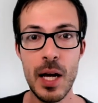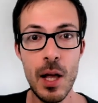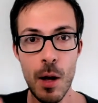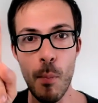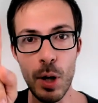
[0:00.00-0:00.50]

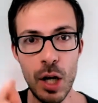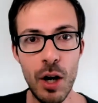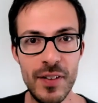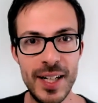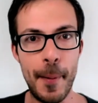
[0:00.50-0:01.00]

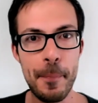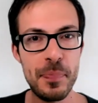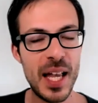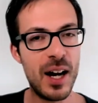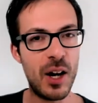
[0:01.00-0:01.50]
Moreover,
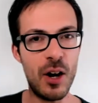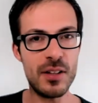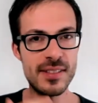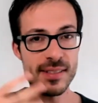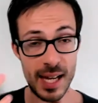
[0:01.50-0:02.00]

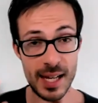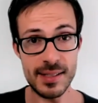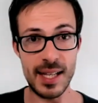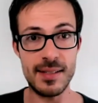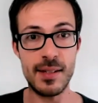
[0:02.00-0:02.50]

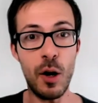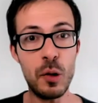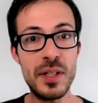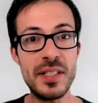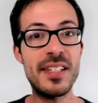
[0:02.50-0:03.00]
conciseness
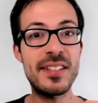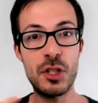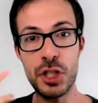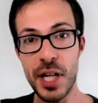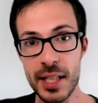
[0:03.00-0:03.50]
always has a
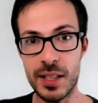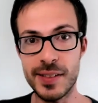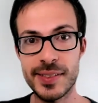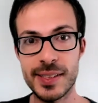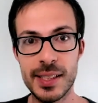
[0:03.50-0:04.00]

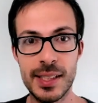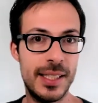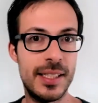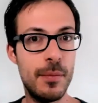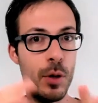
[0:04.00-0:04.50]
trade-off.
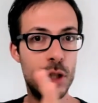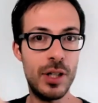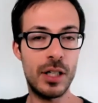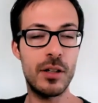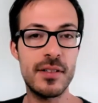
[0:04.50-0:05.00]
The more you
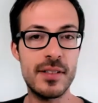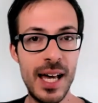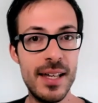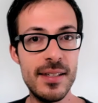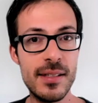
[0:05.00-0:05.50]
are
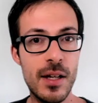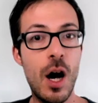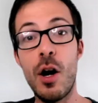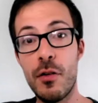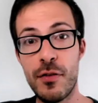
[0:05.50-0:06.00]
concise,
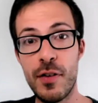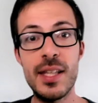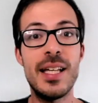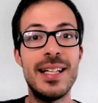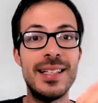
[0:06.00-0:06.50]

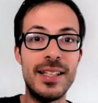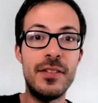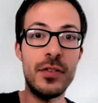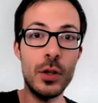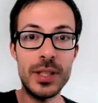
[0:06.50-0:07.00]
often the
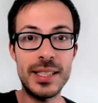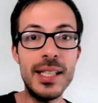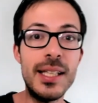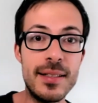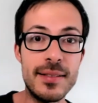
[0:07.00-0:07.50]
fewer
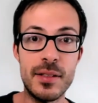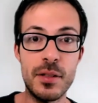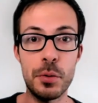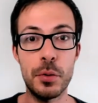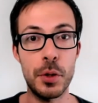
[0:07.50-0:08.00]
details
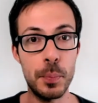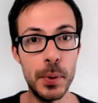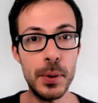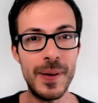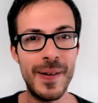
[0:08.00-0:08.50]
you
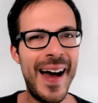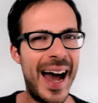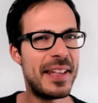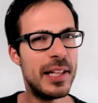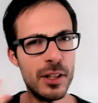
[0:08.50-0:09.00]
put.
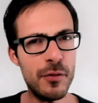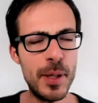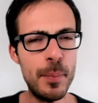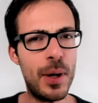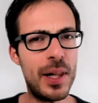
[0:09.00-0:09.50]
And a lot of
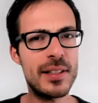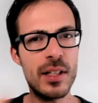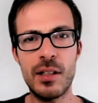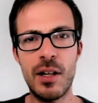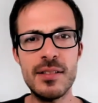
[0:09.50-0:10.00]
people are not
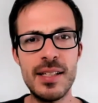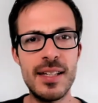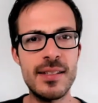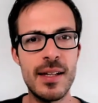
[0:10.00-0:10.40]
concise